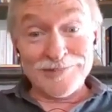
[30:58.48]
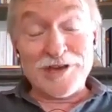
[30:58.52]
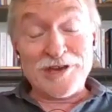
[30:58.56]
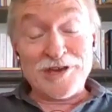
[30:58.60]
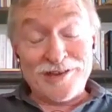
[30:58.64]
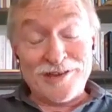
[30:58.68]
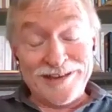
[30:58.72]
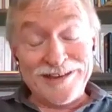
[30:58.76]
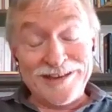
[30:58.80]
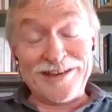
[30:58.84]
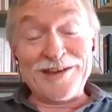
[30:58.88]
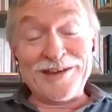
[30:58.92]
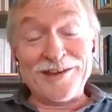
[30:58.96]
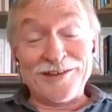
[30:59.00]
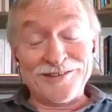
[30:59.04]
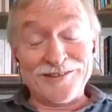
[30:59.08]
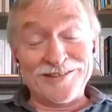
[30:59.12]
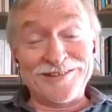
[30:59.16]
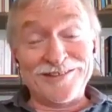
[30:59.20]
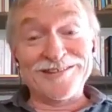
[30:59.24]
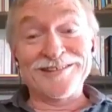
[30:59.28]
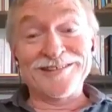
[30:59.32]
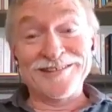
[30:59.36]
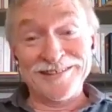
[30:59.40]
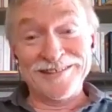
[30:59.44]
is. Yes.
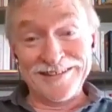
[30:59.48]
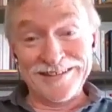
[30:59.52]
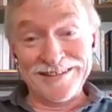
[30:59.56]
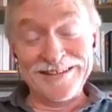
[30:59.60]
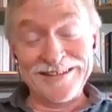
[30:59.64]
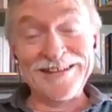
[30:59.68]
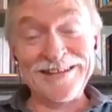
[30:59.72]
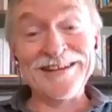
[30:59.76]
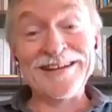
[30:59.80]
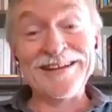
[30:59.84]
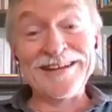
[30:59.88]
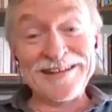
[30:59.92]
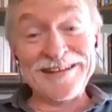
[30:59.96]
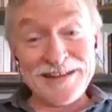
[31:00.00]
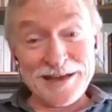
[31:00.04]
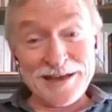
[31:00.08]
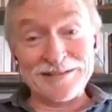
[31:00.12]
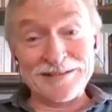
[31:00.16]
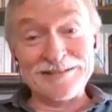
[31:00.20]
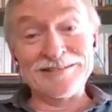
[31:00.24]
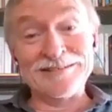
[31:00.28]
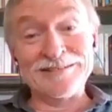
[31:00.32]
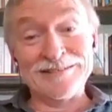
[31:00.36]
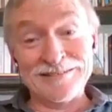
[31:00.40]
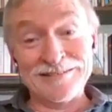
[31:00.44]
It's not, it's like,
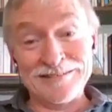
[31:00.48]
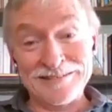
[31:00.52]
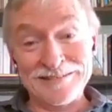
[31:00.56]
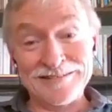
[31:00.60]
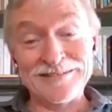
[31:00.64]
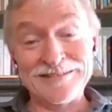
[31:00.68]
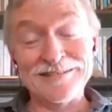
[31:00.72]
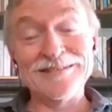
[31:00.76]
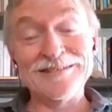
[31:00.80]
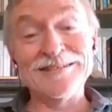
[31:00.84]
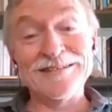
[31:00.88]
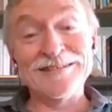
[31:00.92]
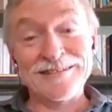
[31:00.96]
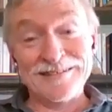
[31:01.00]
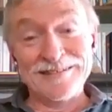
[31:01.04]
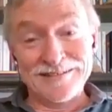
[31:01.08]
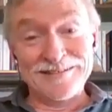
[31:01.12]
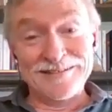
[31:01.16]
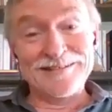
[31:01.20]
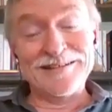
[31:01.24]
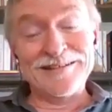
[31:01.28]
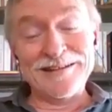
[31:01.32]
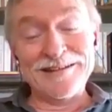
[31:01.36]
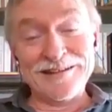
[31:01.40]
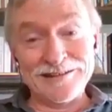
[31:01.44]
however, yeah. we can just
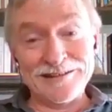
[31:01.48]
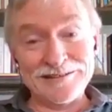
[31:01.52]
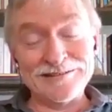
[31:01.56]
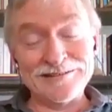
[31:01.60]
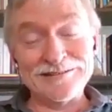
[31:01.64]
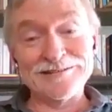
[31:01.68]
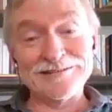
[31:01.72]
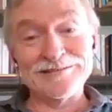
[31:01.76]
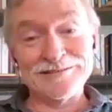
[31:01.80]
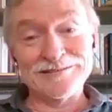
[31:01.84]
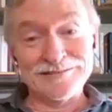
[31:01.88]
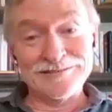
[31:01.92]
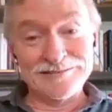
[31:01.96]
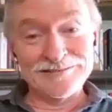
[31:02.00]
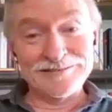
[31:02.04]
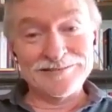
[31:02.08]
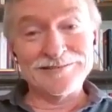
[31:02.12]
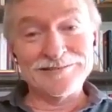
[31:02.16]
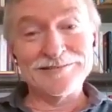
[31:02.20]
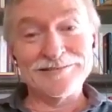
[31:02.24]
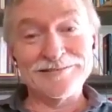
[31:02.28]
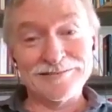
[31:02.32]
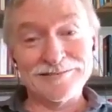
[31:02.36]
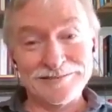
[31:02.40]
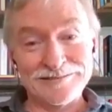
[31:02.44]
convince yeah. you that this is the best
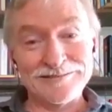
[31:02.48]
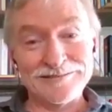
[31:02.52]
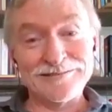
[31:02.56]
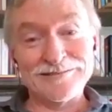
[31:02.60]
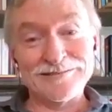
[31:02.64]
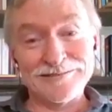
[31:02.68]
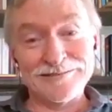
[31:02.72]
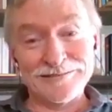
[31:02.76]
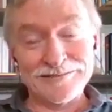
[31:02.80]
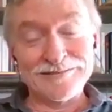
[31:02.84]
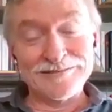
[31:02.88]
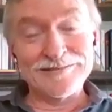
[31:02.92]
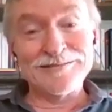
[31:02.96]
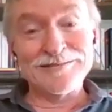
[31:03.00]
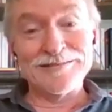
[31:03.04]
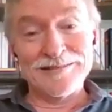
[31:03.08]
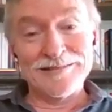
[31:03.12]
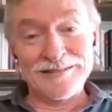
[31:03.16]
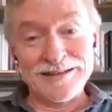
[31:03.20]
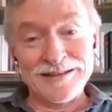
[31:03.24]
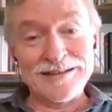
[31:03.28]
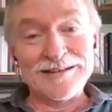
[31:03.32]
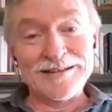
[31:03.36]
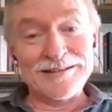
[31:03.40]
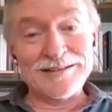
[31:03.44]
of all possible worlds
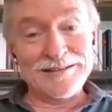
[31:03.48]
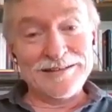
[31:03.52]
and just